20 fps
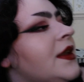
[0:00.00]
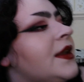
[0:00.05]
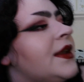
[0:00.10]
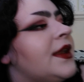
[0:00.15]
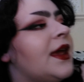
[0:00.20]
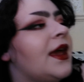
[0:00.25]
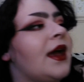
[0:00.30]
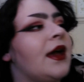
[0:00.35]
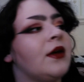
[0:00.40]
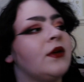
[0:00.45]

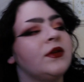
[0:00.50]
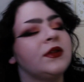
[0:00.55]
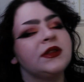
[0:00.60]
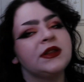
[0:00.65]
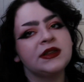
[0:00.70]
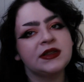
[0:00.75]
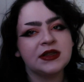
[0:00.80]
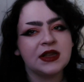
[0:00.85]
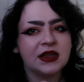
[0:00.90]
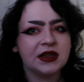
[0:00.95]
Now,
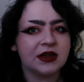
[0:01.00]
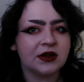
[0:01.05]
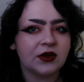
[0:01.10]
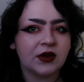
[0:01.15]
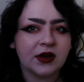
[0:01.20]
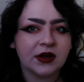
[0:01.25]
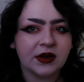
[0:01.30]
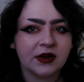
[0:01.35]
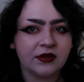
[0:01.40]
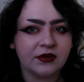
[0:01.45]
this is a little
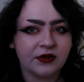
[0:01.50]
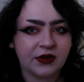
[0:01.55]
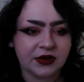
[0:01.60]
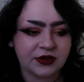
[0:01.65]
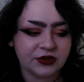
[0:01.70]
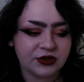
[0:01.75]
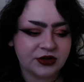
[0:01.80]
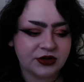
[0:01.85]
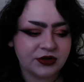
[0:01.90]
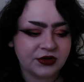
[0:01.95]

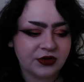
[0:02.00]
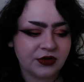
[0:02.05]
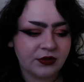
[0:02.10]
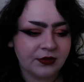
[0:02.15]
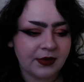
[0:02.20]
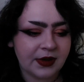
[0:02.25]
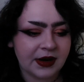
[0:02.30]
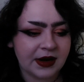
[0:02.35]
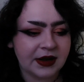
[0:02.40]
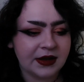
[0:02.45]
unconventional,
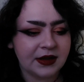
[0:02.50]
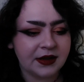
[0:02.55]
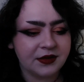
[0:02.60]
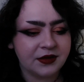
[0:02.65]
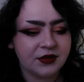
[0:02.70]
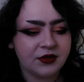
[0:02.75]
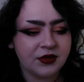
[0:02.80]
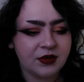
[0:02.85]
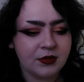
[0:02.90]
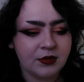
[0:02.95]
but I like to
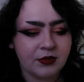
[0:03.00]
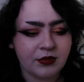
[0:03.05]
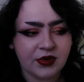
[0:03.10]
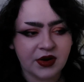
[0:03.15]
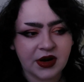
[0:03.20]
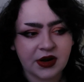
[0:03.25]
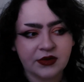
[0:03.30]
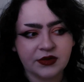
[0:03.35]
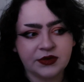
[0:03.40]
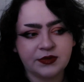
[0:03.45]
do the
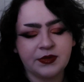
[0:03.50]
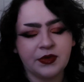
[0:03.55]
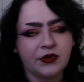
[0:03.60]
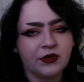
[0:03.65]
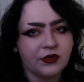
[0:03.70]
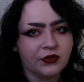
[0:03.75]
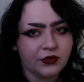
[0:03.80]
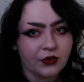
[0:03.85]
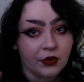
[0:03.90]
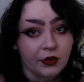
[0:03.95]
brows
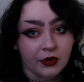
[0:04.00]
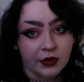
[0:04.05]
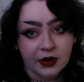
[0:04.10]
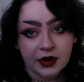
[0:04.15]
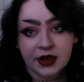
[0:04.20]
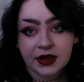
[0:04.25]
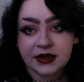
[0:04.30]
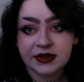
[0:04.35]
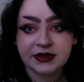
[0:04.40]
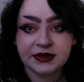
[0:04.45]
before
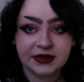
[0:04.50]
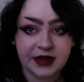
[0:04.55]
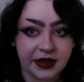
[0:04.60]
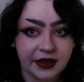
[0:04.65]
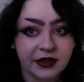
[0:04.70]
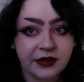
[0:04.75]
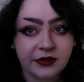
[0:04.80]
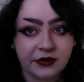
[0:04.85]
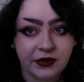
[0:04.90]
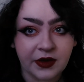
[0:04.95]
I
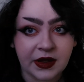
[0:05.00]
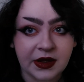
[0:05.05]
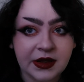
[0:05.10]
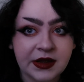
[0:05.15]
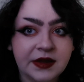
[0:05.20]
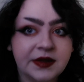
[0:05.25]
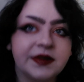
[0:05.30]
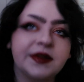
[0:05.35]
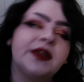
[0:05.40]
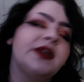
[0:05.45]
set the
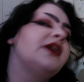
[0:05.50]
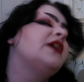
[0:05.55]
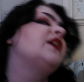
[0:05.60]
face,